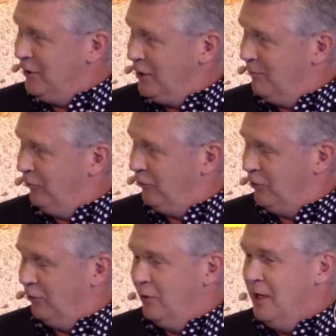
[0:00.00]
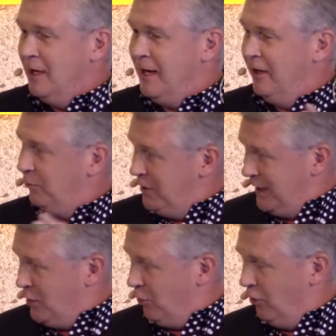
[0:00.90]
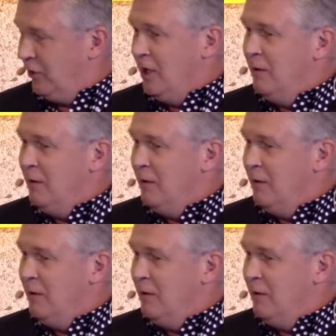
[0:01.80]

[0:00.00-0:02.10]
that comes through, it's pretty good.